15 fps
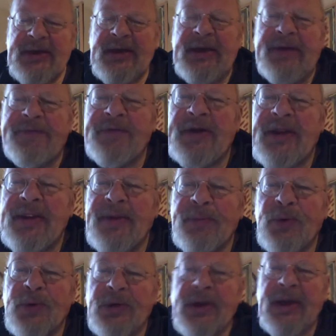even in the
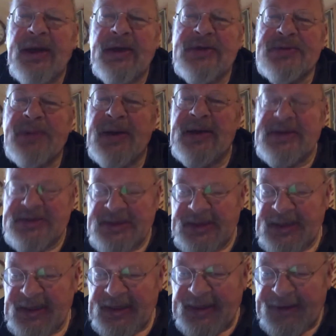morning as well as in
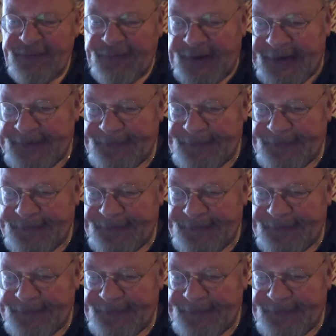the evening.